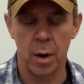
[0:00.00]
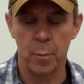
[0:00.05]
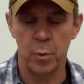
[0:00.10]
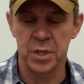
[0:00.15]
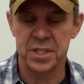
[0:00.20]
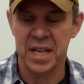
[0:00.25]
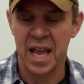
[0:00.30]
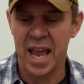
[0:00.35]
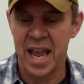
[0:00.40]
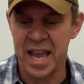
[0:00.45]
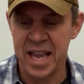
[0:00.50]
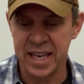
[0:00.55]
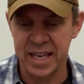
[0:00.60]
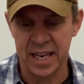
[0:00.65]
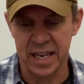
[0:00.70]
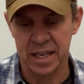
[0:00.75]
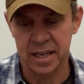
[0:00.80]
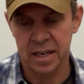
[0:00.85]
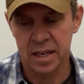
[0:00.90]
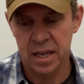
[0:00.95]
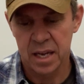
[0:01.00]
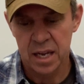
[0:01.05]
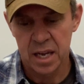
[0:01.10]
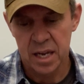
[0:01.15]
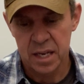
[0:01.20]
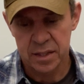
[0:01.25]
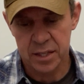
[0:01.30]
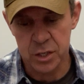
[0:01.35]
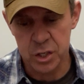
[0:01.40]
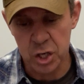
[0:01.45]
was aching.
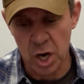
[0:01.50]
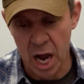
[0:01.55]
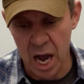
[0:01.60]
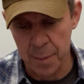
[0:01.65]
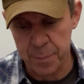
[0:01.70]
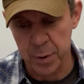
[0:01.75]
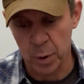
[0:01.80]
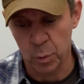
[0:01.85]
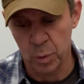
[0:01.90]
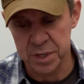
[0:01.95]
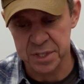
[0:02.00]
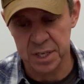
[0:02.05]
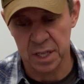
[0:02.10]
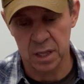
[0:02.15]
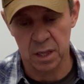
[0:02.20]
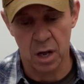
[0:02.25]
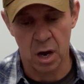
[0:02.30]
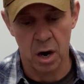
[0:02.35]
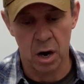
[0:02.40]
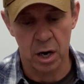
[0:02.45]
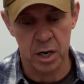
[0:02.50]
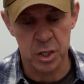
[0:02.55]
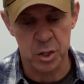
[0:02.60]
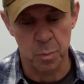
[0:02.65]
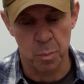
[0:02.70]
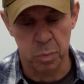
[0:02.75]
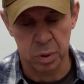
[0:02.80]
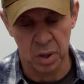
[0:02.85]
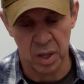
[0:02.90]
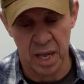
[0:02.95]
The chopper was a large,
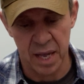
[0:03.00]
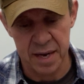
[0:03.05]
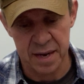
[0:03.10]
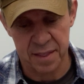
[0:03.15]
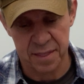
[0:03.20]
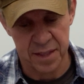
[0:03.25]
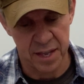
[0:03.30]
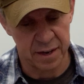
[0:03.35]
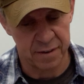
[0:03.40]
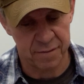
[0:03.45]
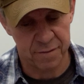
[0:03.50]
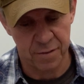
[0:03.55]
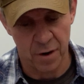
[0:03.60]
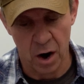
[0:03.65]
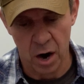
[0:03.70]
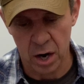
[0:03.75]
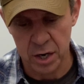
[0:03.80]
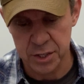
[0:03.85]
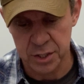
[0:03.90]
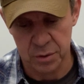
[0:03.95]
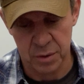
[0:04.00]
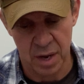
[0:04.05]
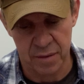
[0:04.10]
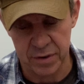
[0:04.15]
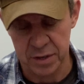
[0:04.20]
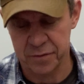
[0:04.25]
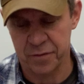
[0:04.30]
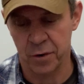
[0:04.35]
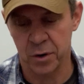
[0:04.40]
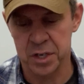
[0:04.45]
blunt thing, far too
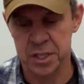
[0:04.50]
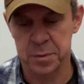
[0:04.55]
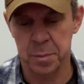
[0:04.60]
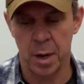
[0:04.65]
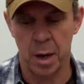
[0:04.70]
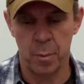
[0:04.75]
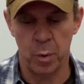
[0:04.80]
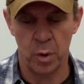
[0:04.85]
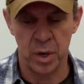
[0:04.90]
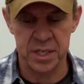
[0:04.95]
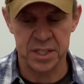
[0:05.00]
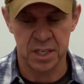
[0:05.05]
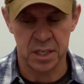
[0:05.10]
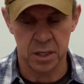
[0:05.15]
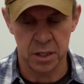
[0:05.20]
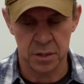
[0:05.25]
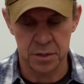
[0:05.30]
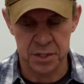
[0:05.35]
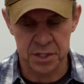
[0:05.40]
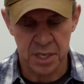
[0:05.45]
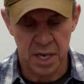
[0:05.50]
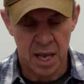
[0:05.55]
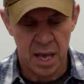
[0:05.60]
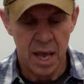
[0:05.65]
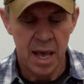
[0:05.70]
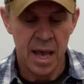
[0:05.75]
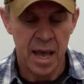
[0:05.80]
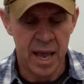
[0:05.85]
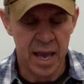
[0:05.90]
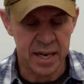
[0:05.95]
heavy for a small boy to use.
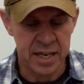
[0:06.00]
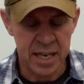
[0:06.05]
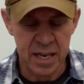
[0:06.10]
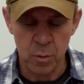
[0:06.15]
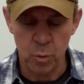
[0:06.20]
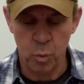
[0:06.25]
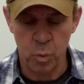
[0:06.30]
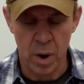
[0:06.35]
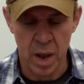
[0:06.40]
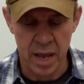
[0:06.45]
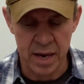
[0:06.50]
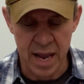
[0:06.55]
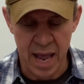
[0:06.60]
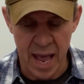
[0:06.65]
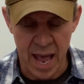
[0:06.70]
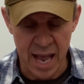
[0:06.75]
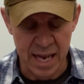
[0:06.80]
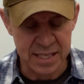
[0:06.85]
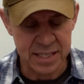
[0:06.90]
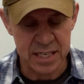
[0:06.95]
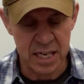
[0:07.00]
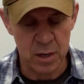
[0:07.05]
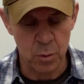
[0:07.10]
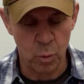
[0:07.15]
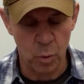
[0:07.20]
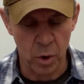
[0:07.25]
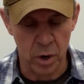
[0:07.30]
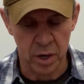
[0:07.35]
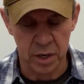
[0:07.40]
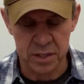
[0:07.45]
And as he
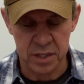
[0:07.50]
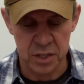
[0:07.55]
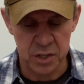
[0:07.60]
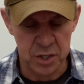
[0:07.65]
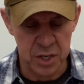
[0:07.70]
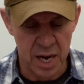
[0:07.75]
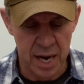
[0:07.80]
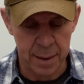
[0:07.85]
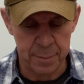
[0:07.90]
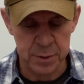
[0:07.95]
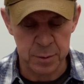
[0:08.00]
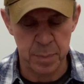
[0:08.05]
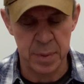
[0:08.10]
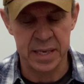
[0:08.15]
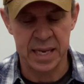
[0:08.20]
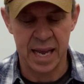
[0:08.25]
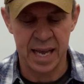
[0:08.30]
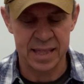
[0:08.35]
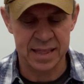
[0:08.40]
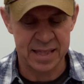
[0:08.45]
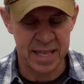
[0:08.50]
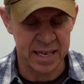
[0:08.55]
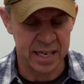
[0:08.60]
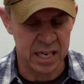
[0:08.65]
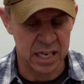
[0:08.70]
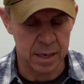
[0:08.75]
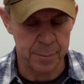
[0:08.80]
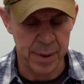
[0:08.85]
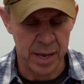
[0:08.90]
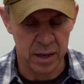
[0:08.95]
worked, James began
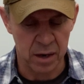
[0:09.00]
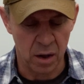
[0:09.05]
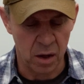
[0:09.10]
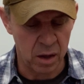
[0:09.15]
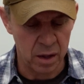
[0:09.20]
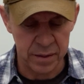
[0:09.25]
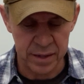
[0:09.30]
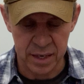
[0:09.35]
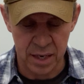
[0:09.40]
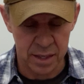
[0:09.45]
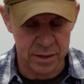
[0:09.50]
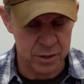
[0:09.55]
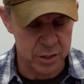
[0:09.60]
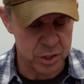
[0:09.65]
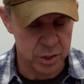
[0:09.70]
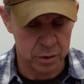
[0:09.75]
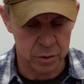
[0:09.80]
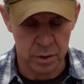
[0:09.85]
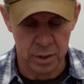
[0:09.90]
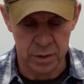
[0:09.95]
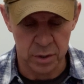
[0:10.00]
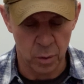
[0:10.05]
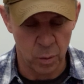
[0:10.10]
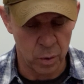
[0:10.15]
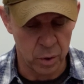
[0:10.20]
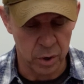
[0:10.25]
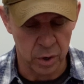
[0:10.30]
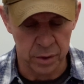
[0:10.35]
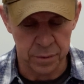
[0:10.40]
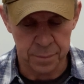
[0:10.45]
thinking about all the other children in the
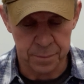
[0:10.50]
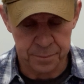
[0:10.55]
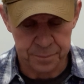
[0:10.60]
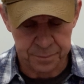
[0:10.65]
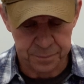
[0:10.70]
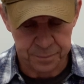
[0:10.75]
world